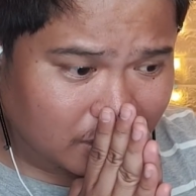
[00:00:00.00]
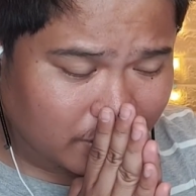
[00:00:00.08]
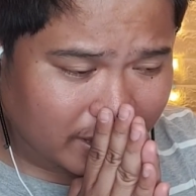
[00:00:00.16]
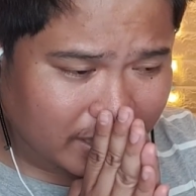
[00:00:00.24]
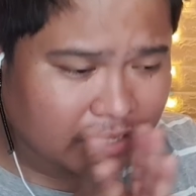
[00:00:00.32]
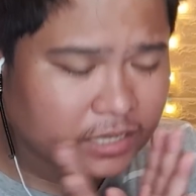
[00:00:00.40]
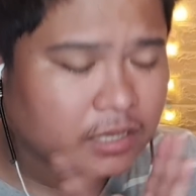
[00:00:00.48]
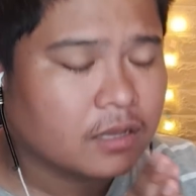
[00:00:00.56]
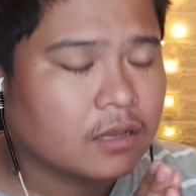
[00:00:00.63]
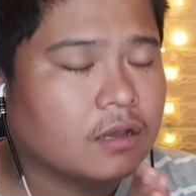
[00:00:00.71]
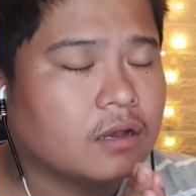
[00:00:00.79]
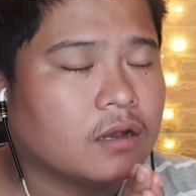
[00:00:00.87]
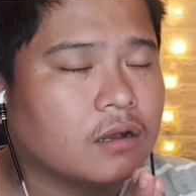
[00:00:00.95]
Okay.
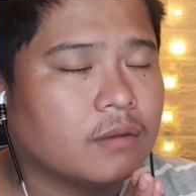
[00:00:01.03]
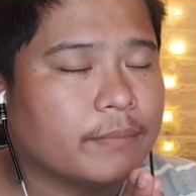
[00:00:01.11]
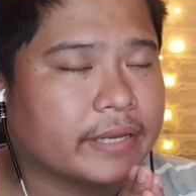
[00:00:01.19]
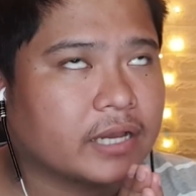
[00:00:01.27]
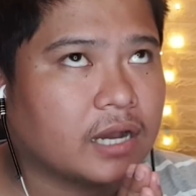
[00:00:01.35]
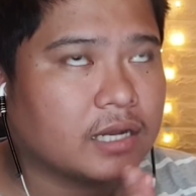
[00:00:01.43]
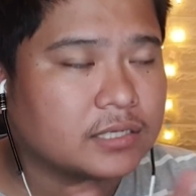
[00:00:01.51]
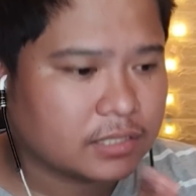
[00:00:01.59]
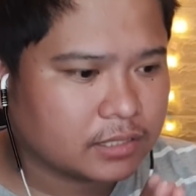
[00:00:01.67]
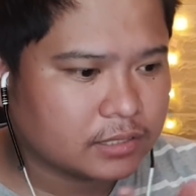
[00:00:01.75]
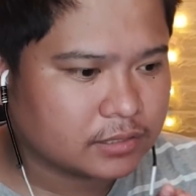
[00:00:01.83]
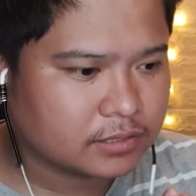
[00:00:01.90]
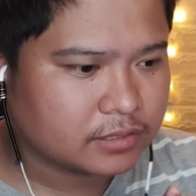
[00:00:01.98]
Oh my god.
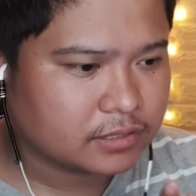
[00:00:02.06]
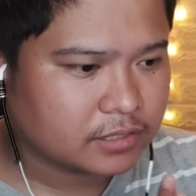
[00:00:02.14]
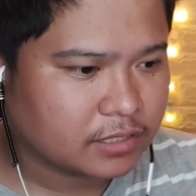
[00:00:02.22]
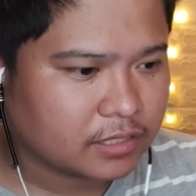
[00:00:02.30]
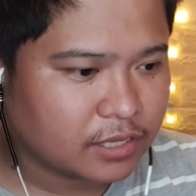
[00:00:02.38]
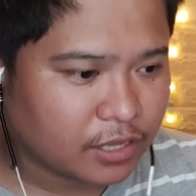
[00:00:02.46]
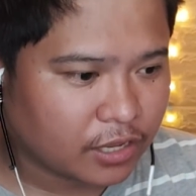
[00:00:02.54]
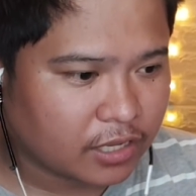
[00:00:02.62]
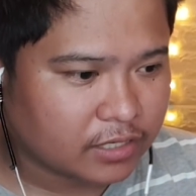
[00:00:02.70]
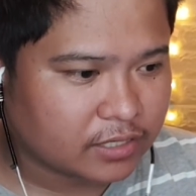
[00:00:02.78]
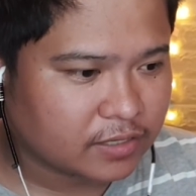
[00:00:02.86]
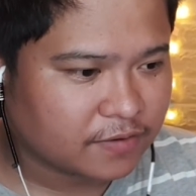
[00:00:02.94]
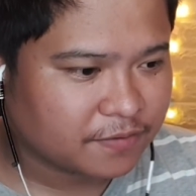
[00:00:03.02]
Good.